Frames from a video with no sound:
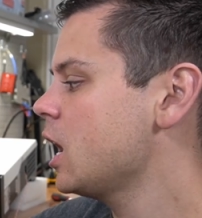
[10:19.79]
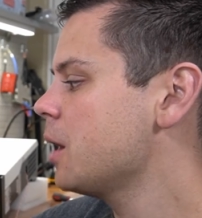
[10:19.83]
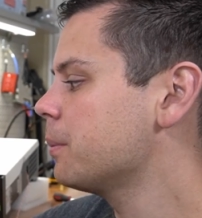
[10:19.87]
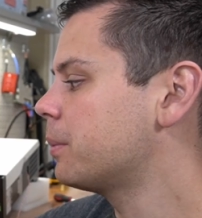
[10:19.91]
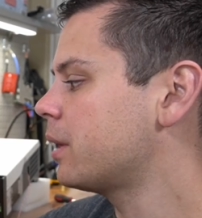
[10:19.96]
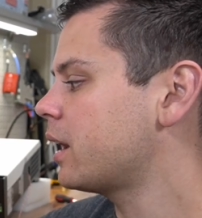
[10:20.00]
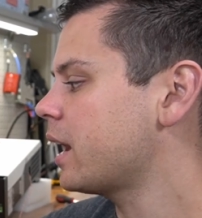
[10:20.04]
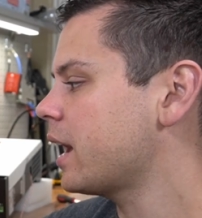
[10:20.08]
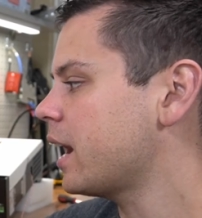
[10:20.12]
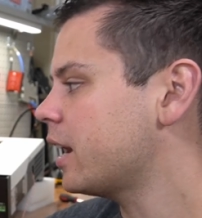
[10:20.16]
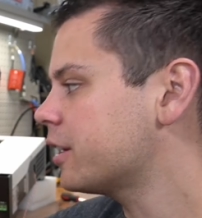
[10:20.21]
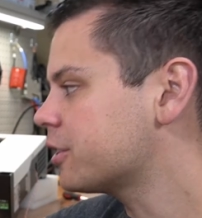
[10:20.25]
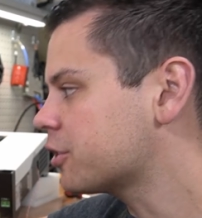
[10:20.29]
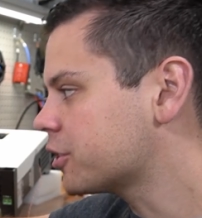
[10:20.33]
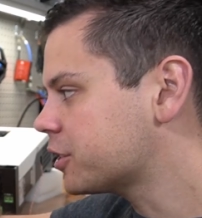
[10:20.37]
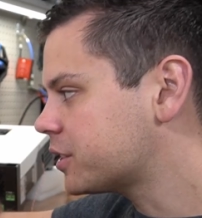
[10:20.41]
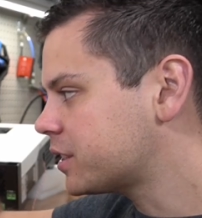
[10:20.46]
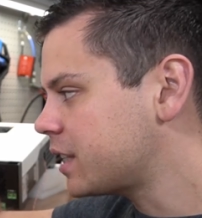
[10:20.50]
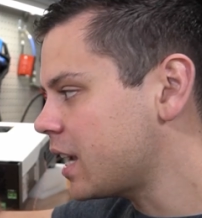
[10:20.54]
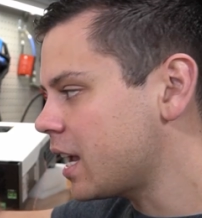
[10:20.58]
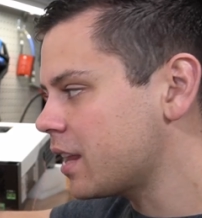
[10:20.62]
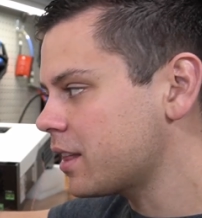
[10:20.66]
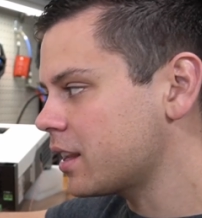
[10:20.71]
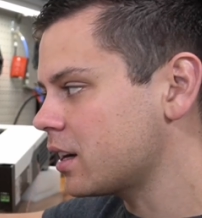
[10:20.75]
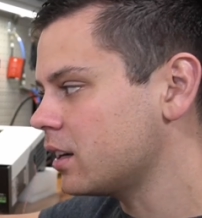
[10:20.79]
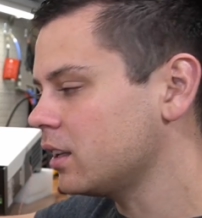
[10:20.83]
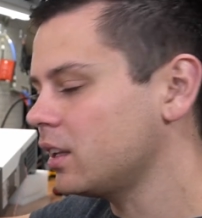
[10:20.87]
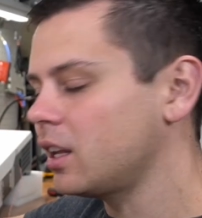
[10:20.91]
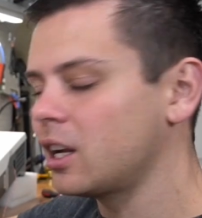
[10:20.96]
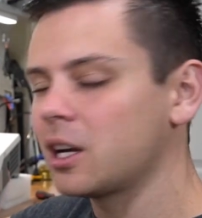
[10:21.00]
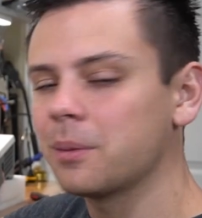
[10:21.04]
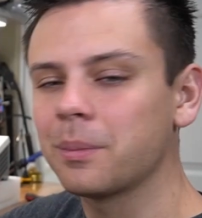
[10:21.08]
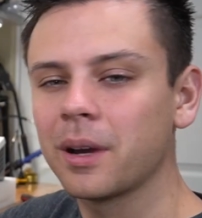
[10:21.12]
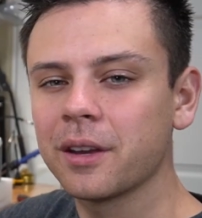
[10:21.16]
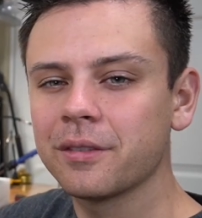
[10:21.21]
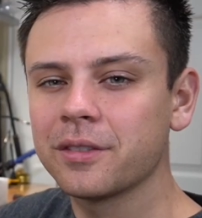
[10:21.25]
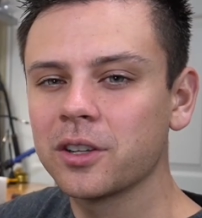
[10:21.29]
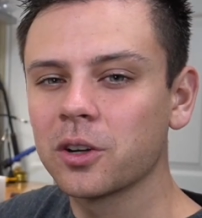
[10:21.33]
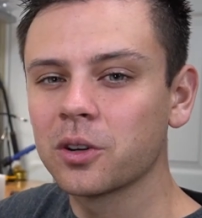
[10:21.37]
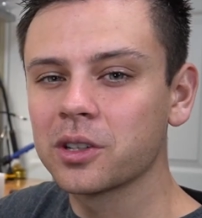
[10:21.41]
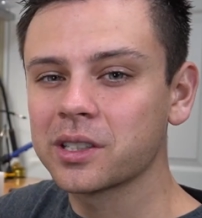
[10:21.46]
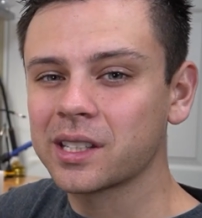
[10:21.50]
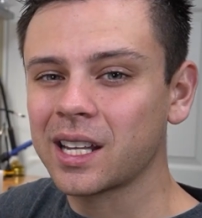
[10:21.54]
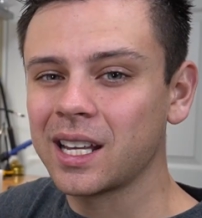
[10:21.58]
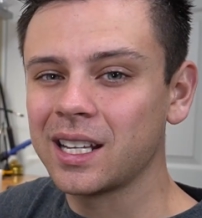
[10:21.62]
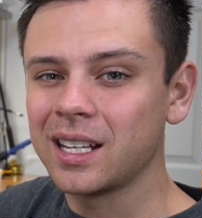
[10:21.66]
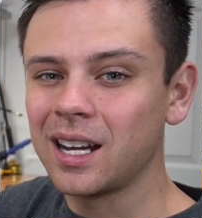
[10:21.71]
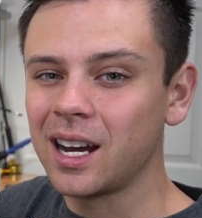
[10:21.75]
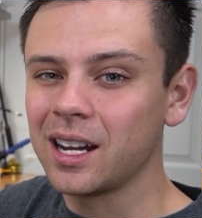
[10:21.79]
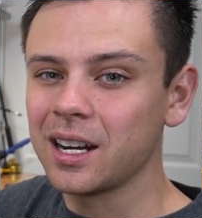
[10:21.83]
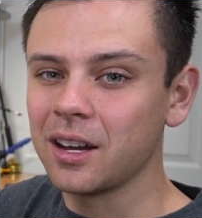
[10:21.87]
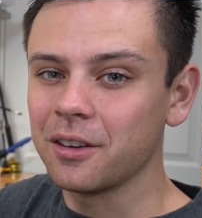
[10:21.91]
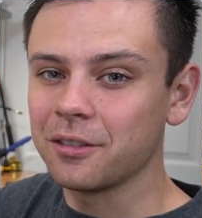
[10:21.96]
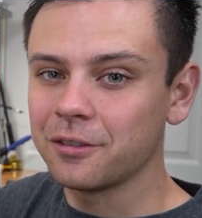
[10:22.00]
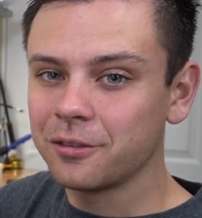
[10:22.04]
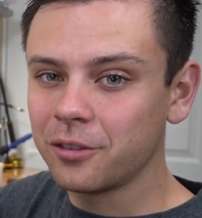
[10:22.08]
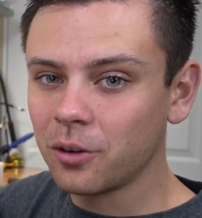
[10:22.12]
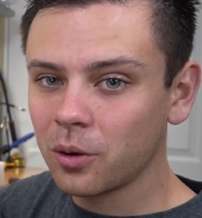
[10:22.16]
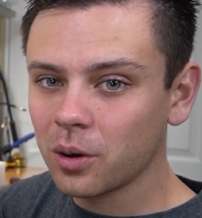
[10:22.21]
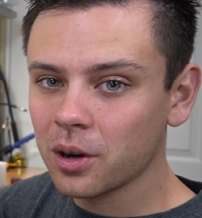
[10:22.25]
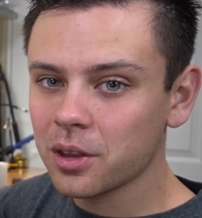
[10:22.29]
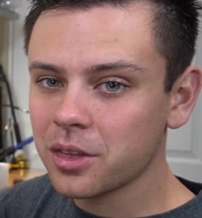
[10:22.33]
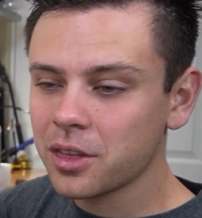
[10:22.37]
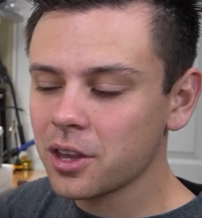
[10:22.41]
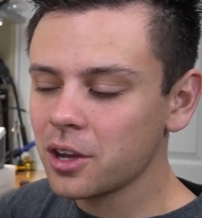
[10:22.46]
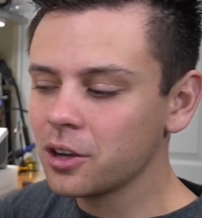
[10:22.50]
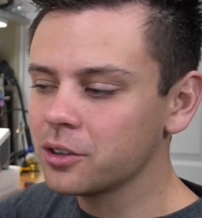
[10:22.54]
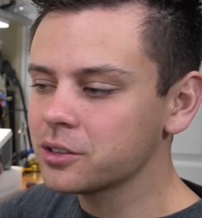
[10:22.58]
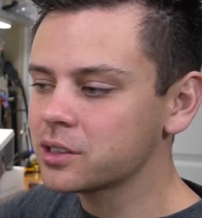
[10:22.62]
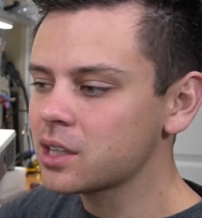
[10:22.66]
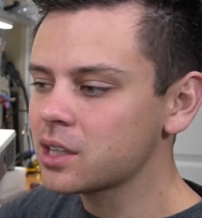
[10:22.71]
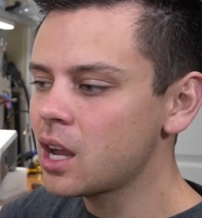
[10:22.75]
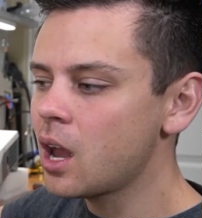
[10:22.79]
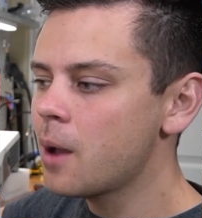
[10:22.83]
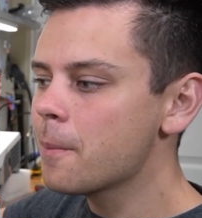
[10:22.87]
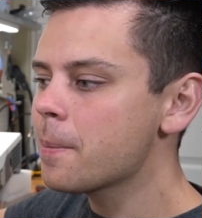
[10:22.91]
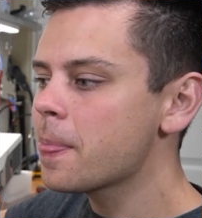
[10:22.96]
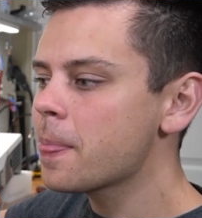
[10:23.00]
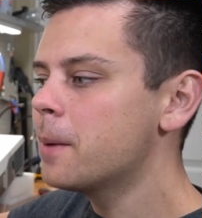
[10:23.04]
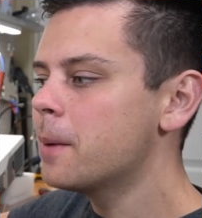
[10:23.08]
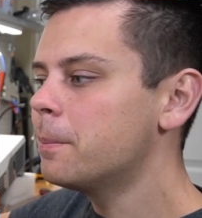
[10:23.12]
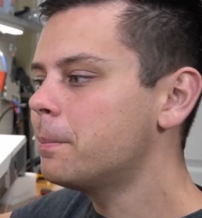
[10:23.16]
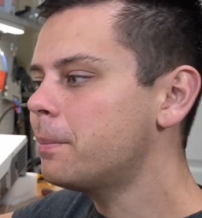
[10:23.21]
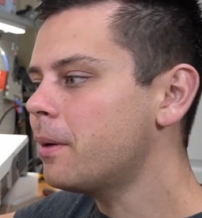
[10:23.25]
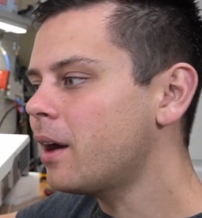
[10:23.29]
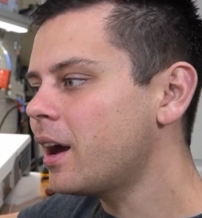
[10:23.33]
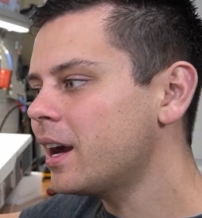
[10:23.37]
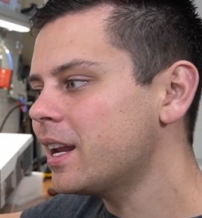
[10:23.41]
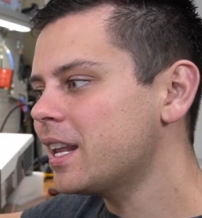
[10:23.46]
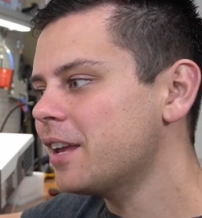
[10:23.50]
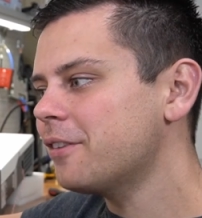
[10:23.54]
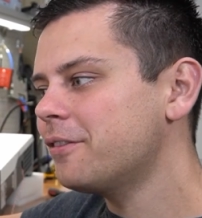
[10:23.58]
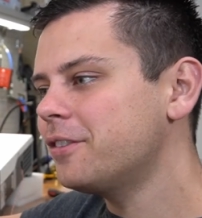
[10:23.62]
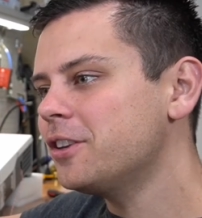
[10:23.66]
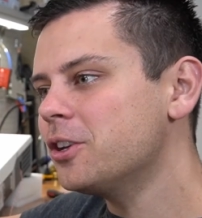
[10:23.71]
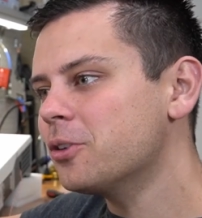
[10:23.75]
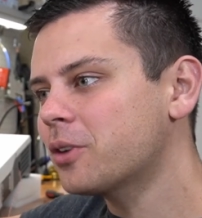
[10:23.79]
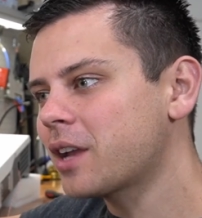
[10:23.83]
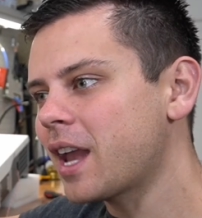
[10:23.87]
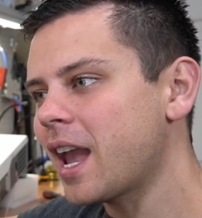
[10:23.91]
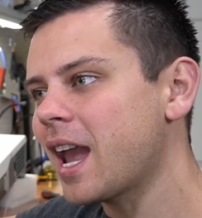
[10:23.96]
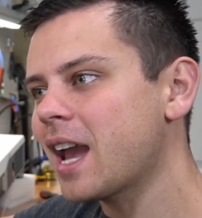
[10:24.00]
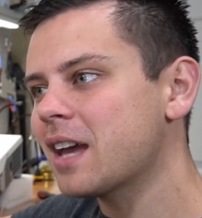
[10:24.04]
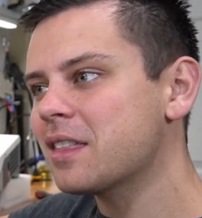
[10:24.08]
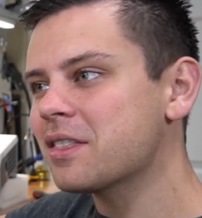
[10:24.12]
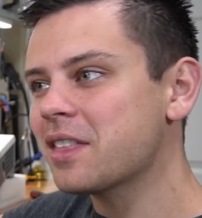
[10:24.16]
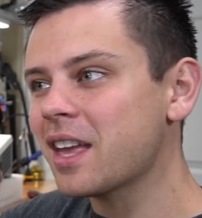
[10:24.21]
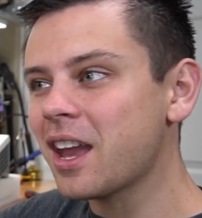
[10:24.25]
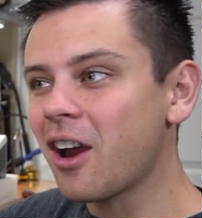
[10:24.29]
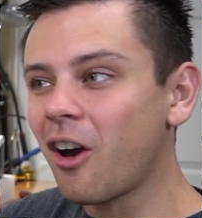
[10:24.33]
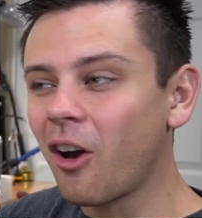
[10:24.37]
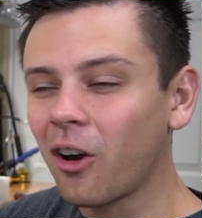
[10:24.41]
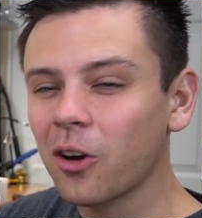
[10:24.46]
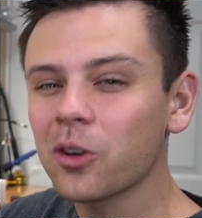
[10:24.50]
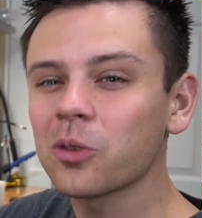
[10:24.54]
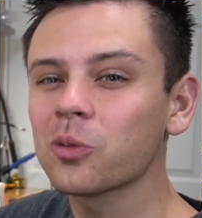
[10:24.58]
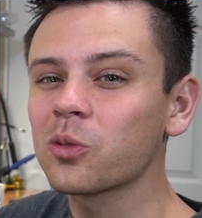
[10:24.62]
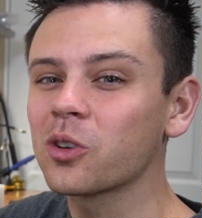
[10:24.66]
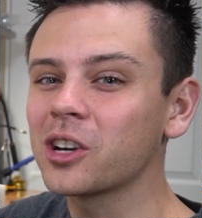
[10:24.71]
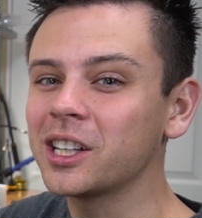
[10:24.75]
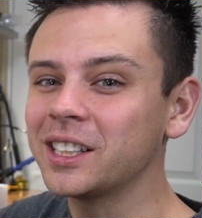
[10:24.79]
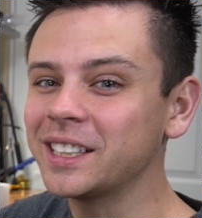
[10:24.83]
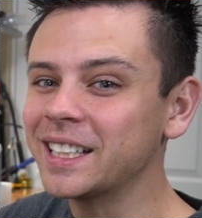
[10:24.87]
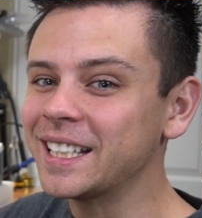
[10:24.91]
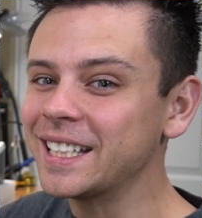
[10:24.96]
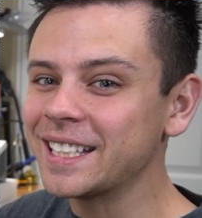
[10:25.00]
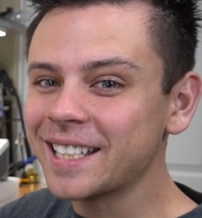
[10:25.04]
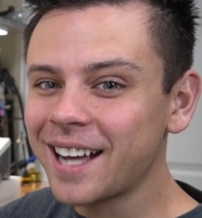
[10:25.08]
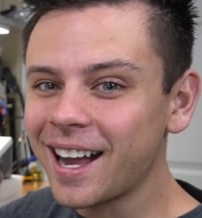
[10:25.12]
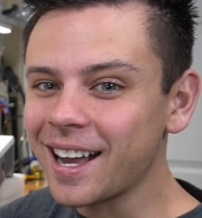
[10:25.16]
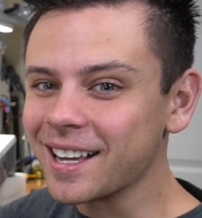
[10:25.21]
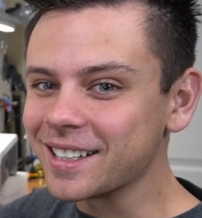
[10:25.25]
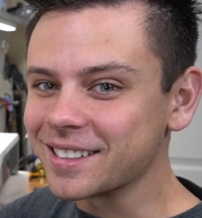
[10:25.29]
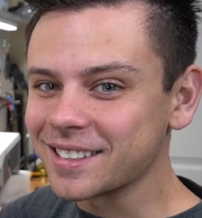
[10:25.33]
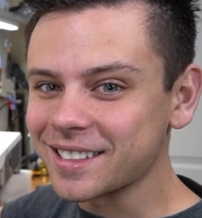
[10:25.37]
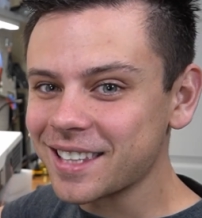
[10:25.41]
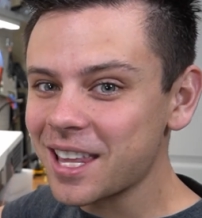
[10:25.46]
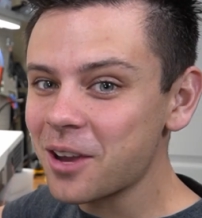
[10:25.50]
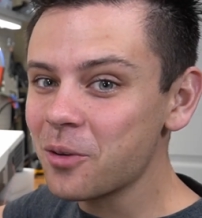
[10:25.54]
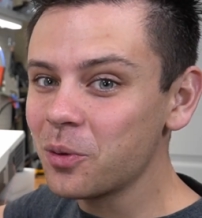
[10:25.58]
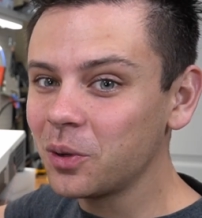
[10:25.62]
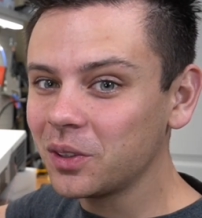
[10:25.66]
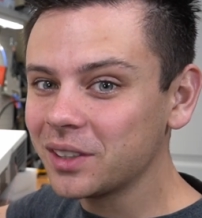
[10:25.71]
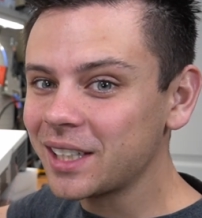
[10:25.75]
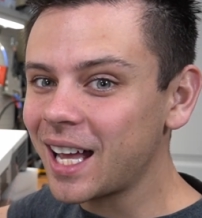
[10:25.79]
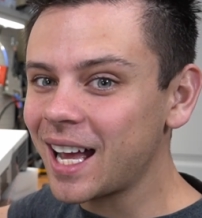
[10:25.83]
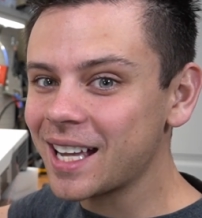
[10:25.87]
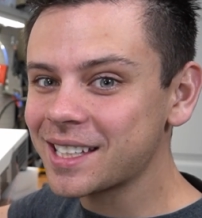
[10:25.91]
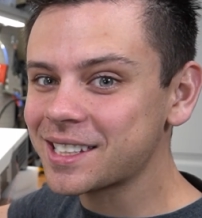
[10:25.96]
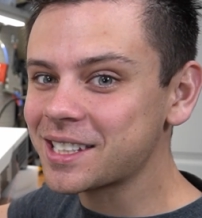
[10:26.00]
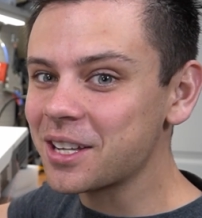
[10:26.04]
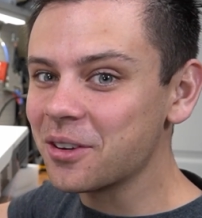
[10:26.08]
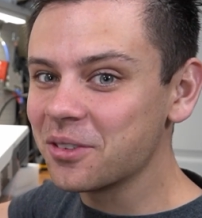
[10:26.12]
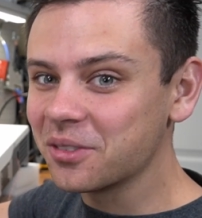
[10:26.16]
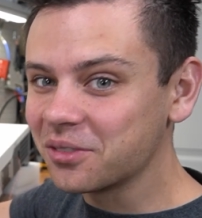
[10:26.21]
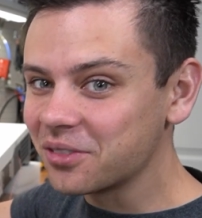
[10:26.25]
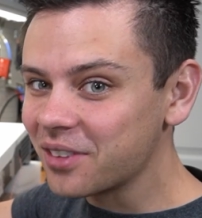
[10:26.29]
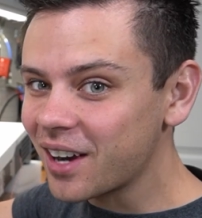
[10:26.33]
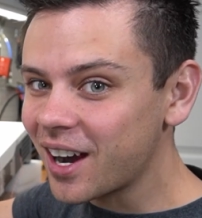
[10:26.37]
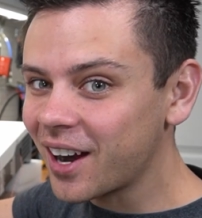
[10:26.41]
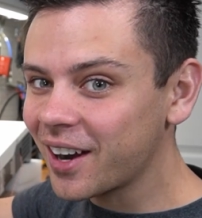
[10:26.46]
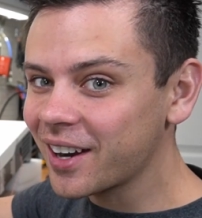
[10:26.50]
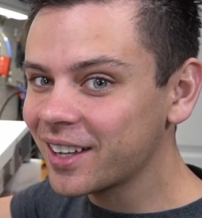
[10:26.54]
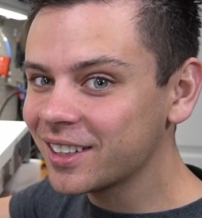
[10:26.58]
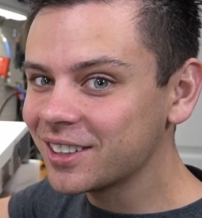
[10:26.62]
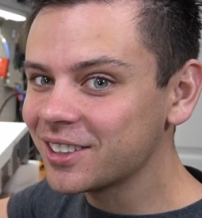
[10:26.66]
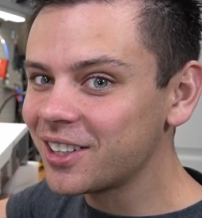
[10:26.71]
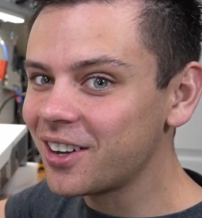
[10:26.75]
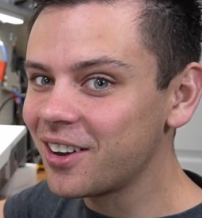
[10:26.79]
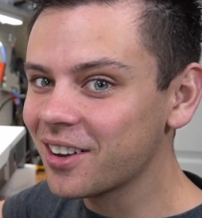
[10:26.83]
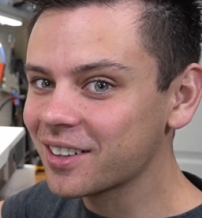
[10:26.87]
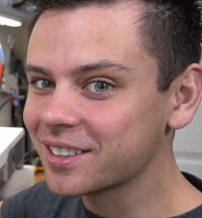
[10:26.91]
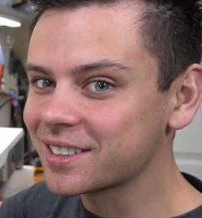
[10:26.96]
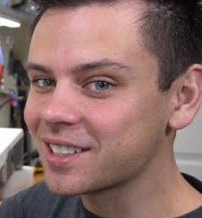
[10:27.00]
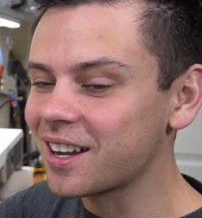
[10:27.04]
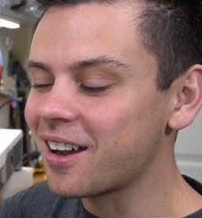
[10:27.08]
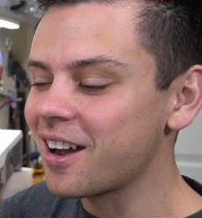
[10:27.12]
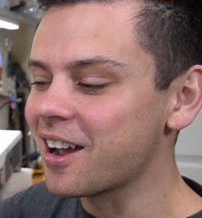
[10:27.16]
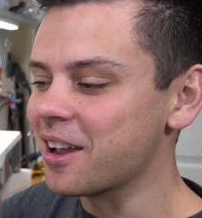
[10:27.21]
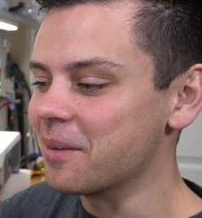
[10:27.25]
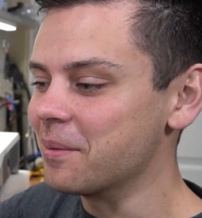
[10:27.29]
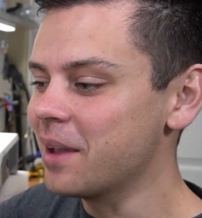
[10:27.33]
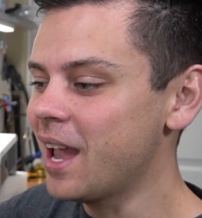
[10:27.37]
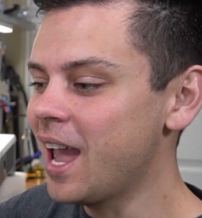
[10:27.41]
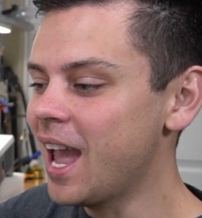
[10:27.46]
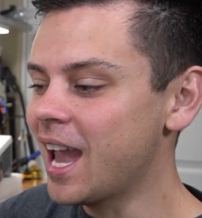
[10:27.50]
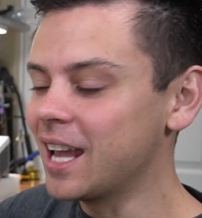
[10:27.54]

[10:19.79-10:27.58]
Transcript: But I understand that a lot of my viewers cannot afford those, but if you can, they are really nice. They will last a very long time.